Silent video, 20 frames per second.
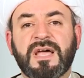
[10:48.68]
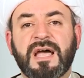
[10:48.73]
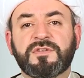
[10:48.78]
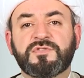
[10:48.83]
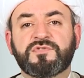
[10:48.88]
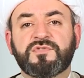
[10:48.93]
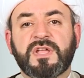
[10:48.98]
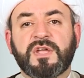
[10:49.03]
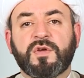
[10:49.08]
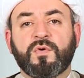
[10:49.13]
not
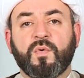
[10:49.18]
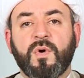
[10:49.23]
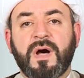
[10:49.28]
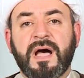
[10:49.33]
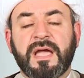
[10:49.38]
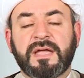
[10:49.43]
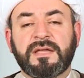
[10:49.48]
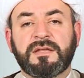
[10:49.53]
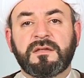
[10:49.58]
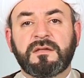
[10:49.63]
drink
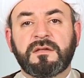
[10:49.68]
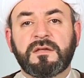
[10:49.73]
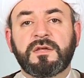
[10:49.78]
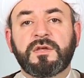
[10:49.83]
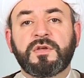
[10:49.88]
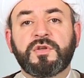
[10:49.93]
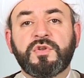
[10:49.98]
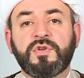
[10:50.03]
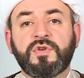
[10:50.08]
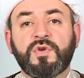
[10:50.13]
wine,
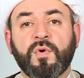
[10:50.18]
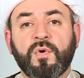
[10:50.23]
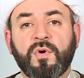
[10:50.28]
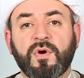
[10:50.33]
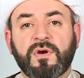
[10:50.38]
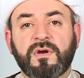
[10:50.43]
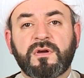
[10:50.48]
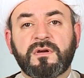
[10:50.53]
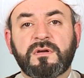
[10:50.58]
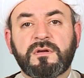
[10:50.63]

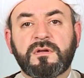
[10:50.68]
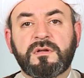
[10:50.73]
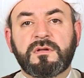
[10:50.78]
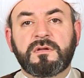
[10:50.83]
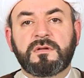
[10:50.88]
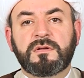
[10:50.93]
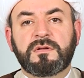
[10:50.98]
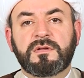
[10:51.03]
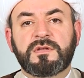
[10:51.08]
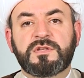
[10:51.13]
nor
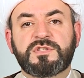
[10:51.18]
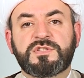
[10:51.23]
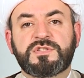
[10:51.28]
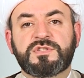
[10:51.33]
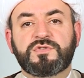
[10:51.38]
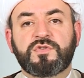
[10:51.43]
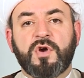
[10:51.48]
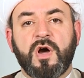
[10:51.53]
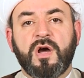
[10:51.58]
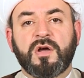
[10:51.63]

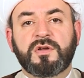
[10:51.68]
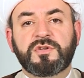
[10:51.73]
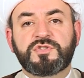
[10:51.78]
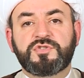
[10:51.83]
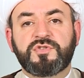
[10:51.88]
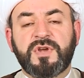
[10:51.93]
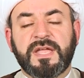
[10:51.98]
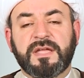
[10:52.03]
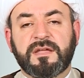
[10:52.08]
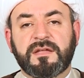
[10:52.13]
strong
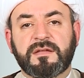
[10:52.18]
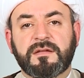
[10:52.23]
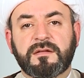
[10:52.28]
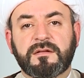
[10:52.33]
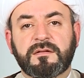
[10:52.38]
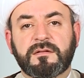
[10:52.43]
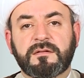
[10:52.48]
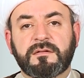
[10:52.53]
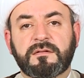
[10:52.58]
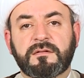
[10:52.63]
drink."
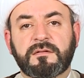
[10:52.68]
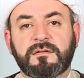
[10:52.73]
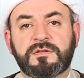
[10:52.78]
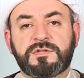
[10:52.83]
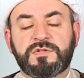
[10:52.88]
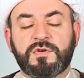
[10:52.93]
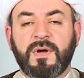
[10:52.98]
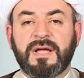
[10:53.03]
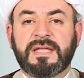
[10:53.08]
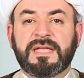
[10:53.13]

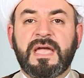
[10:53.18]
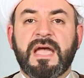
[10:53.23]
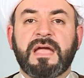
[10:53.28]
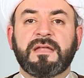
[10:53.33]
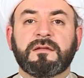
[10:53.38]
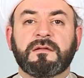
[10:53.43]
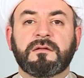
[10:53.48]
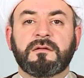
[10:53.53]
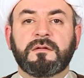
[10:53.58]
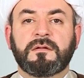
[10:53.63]
So
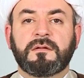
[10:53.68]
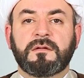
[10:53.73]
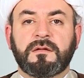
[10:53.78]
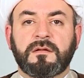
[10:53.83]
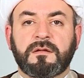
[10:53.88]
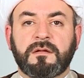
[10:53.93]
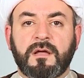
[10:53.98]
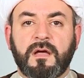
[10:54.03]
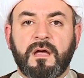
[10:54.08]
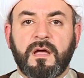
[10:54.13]
again,
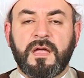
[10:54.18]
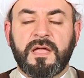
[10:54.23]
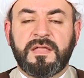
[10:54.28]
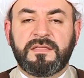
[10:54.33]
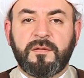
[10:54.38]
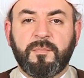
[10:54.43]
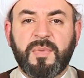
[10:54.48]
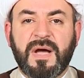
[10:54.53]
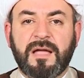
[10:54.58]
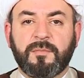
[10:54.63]
in
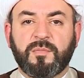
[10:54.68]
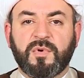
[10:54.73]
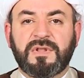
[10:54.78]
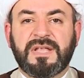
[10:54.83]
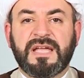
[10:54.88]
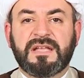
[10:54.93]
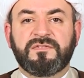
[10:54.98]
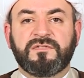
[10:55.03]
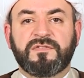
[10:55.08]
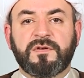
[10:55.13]
the Bible,
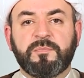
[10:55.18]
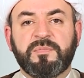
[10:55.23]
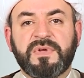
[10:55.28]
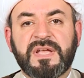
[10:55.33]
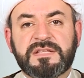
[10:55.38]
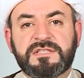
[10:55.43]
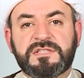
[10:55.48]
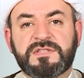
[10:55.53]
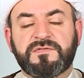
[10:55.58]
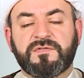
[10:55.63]
it
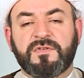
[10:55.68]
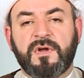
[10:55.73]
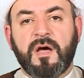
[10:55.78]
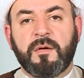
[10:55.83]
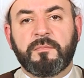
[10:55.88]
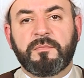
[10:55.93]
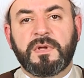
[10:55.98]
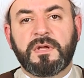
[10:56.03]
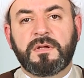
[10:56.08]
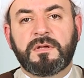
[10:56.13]
forbids
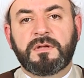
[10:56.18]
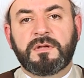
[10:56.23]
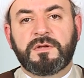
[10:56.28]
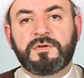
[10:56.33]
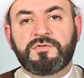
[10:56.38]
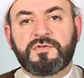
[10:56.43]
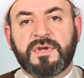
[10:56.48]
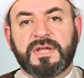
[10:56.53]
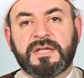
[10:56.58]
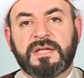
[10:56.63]
from
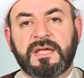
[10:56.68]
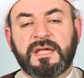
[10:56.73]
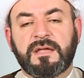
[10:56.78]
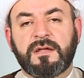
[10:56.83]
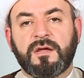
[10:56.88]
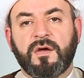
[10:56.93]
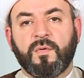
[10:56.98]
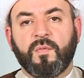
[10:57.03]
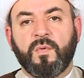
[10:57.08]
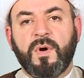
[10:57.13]

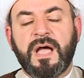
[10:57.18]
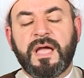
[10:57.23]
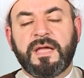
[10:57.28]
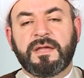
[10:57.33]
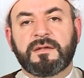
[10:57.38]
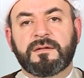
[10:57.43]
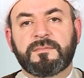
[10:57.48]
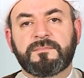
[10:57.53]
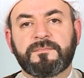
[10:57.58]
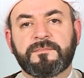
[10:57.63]
drinking
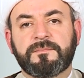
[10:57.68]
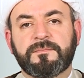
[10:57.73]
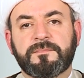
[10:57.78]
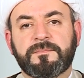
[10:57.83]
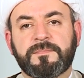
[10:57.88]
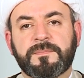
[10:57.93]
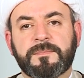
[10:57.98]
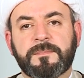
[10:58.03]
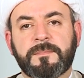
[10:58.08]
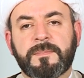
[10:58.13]
wine.
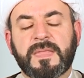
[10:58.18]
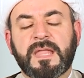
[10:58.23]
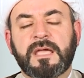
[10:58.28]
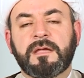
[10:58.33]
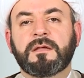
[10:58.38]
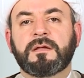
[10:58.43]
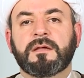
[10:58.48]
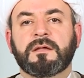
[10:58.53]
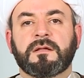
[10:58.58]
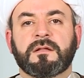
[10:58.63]

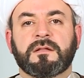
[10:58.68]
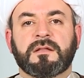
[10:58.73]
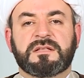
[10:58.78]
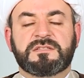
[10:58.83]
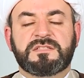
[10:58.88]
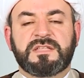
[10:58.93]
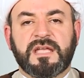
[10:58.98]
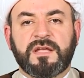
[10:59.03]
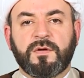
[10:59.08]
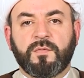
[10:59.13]

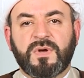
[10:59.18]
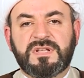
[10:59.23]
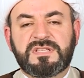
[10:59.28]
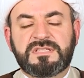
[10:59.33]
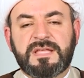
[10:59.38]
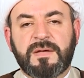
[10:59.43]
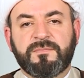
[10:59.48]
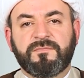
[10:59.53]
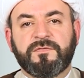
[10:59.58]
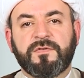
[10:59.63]
Let's take it one
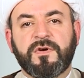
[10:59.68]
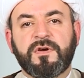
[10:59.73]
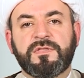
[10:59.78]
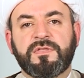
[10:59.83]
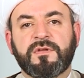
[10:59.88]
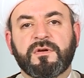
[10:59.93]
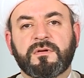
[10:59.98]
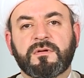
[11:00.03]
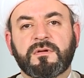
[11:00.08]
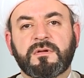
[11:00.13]
step
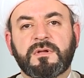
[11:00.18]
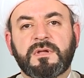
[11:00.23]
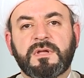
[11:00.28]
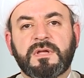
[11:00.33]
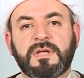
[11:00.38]
further.